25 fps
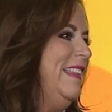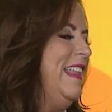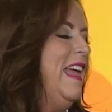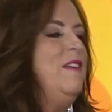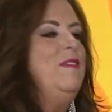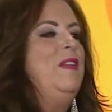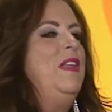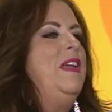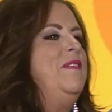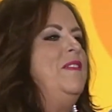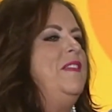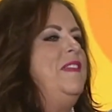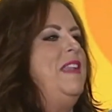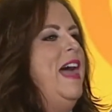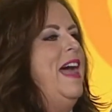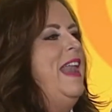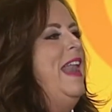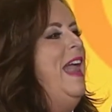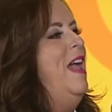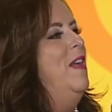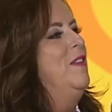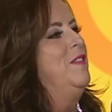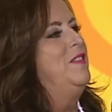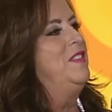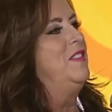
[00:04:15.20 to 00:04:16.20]
They've lived in
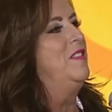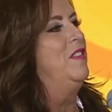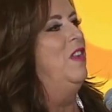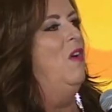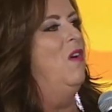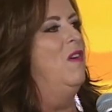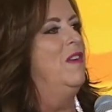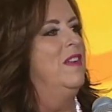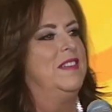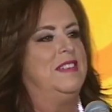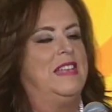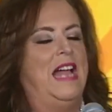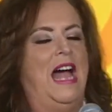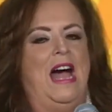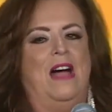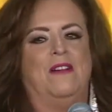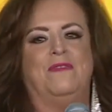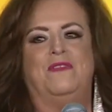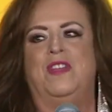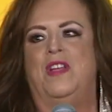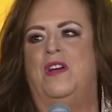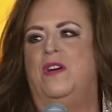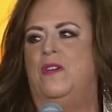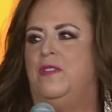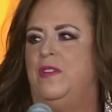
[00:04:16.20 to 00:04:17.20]
that house as long as
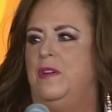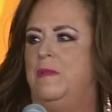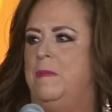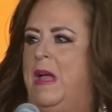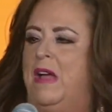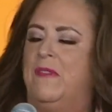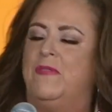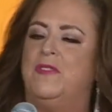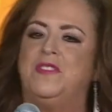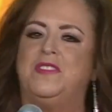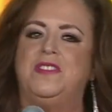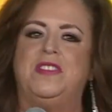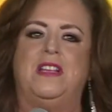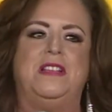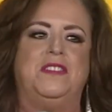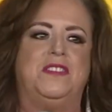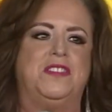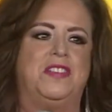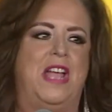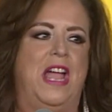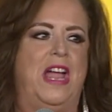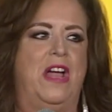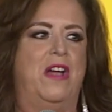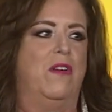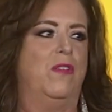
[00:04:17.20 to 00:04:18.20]
I've known them, ever
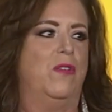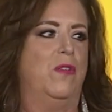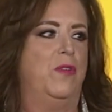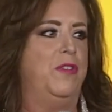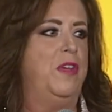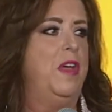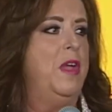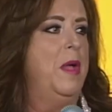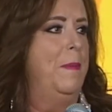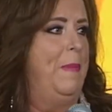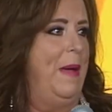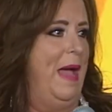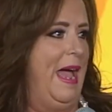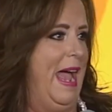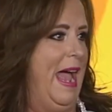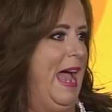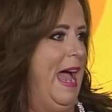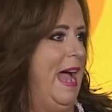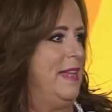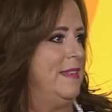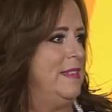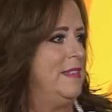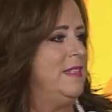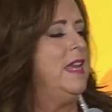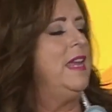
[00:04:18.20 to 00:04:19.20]
since Harold
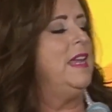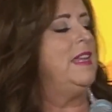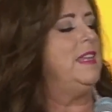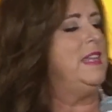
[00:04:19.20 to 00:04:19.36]
passed.